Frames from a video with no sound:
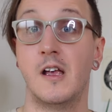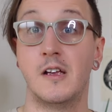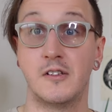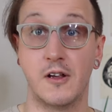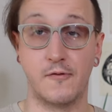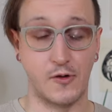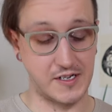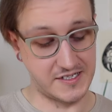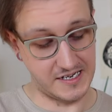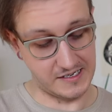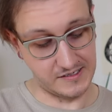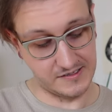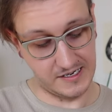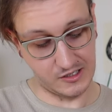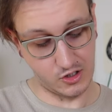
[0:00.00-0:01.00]
So for our
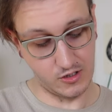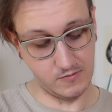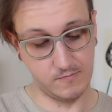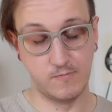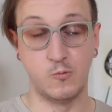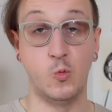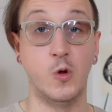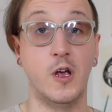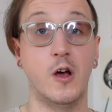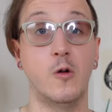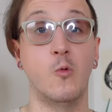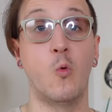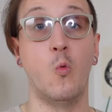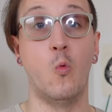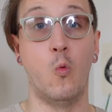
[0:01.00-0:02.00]
second section, we
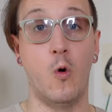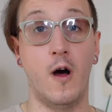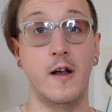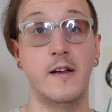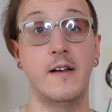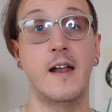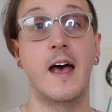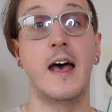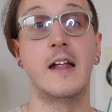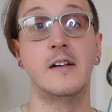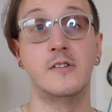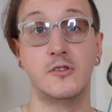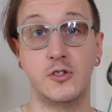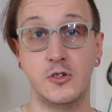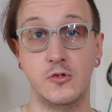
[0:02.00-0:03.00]
go one
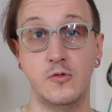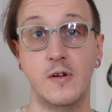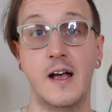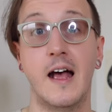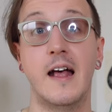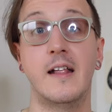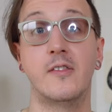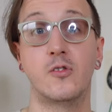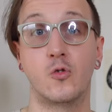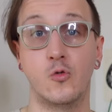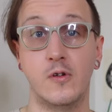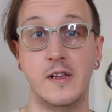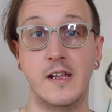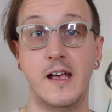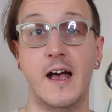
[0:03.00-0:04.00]
and two and
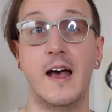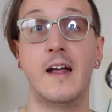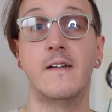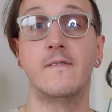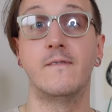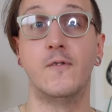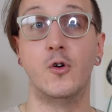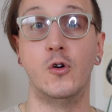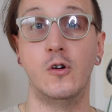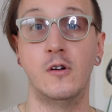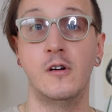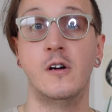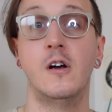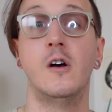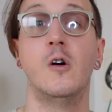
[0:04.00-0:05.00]
three and four.
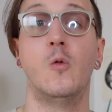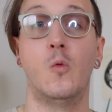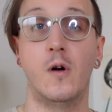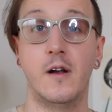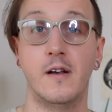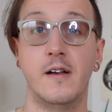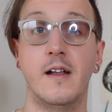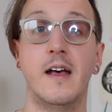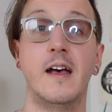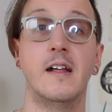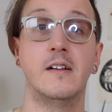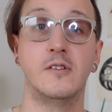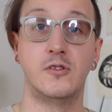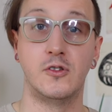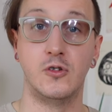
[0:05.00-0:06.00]
One
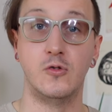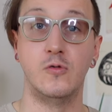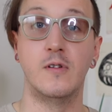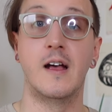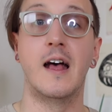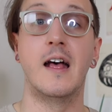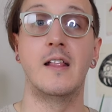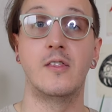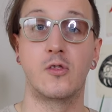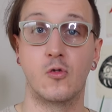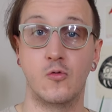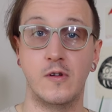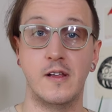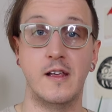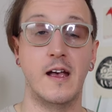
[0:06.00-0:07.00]
and two and
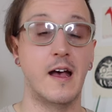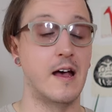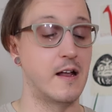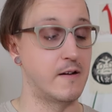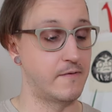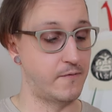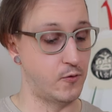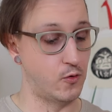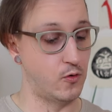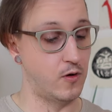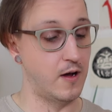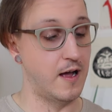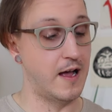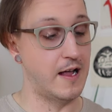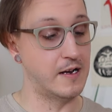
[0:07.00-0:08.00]
three and four.
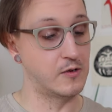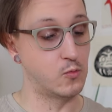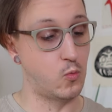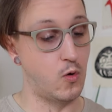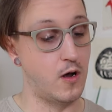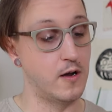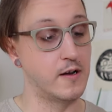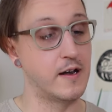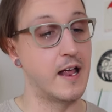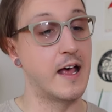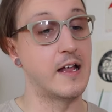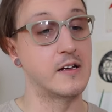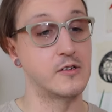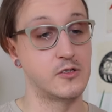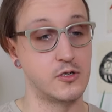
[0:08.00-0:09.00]
And one
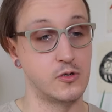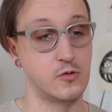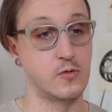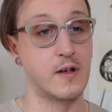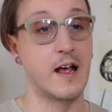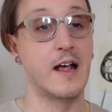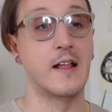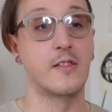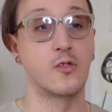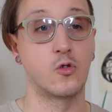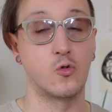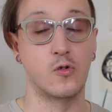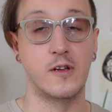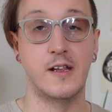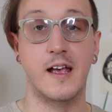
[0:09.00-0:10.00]
and two and
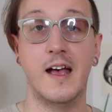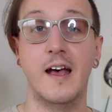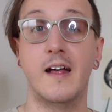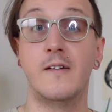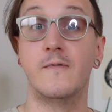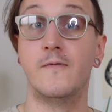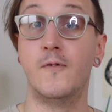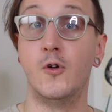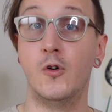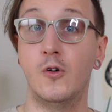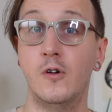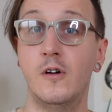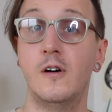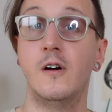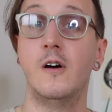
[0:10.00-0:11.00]
three and
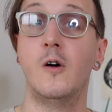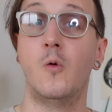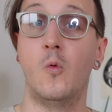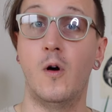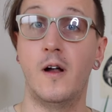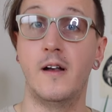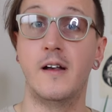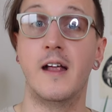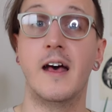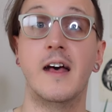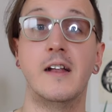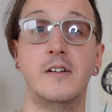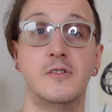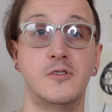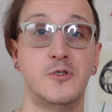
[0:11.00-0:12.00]
four. One
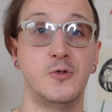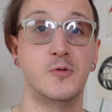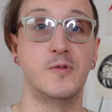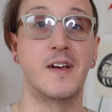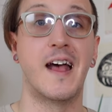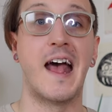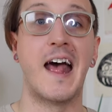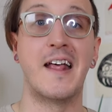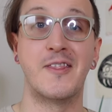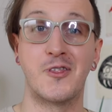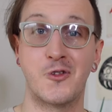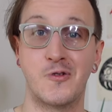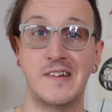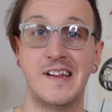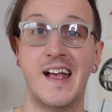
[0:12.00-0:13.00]
and two
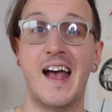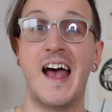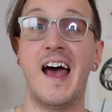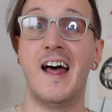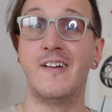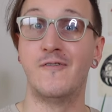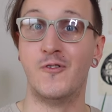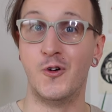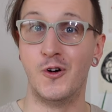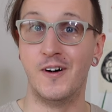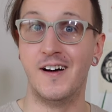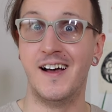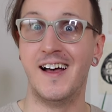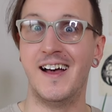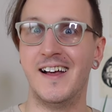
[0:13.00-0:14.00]
and three and four
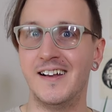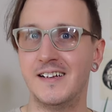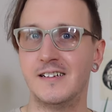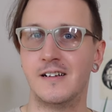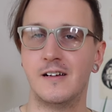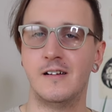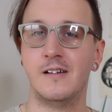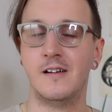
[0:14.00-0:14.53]
and.